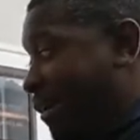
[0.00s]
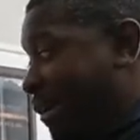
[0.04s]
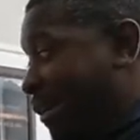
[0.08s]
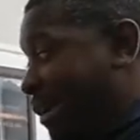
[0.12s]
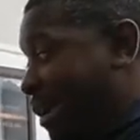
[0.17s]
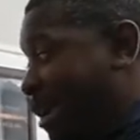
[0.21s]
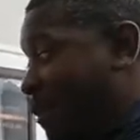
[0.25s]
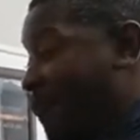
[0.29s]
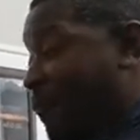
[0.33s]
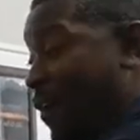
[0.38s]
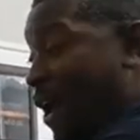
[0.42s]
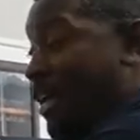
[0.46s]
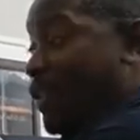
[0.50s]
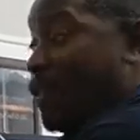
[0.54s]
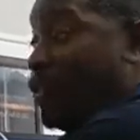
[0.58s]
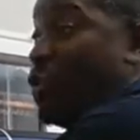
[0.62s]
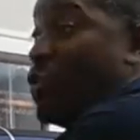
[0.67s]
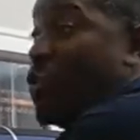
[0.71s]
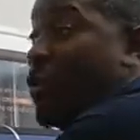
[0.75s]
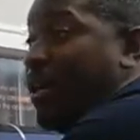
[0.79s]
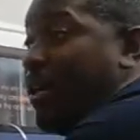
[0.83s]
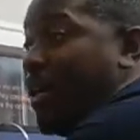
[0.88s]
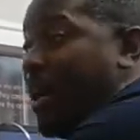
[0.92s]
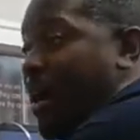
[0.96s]
if I
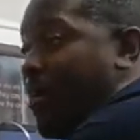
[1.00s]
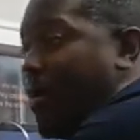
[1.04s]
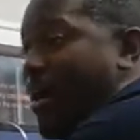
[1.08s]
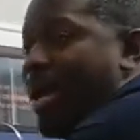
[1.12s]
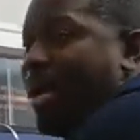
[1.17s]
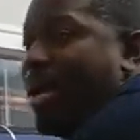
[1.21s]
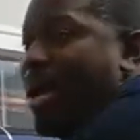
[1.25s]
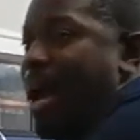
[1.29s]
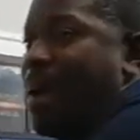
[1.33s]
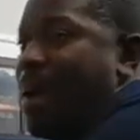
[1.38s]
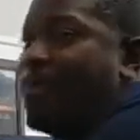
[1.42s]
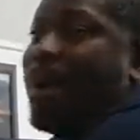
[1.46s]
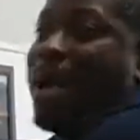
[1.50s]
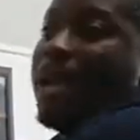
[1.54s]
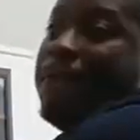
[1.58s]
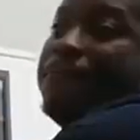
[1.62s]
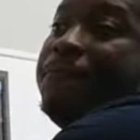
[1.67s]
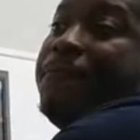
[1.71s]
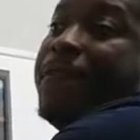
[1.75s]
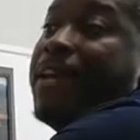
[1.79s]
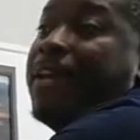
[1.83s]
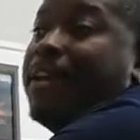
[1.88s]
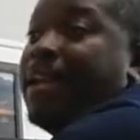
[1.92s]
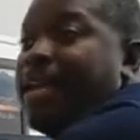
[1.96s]
do it, I might
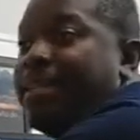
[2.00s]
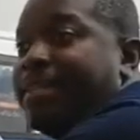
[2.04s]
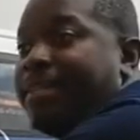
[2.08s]
fail at